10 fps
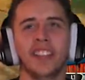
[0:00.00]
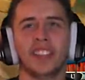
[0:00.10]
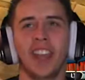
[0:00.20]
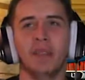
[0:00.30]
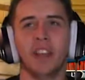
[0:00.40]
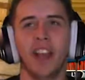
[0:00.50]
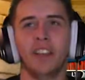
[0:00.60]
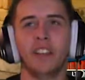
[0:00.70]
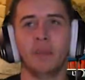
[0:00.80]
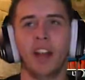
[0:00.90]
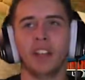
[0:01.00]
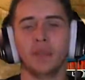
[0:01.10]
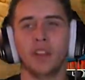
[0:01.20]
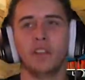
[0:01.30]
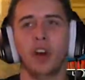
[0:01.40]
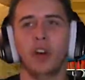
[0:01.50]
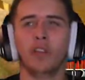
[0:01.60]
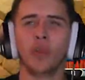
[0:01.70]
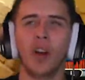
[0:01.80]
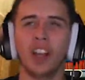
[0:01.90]
game kind of reminds me of
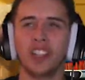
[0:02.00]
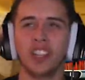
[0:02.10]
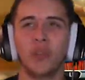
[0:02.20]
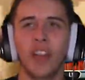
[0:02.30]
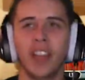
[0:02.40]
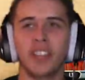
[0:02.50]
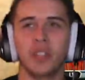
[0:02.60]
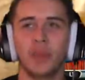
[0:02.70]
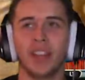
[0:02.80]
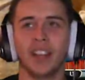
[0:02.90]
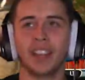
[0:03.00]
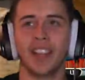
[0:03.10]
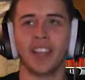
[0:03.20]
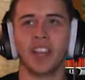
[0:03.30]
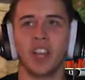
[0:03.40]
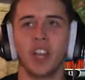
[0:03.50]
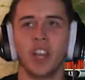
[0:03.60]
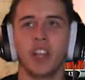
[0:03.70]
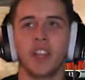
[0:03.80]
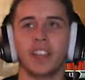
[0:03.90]
Overwatch in a way, just because, like,
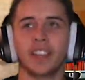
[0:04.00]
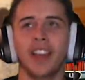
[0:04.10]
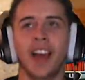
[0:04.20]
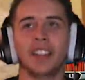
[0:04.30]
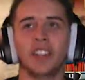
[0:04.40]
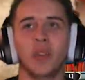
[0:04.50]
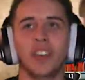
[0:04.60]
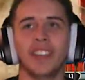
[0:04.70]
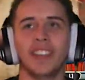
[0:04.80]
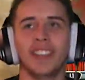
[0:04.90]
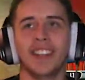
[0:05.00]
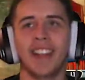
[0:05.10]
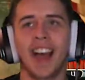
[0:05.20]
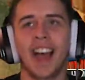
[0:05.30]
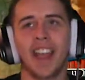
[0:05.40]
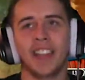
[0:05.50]
it's not so easy to die and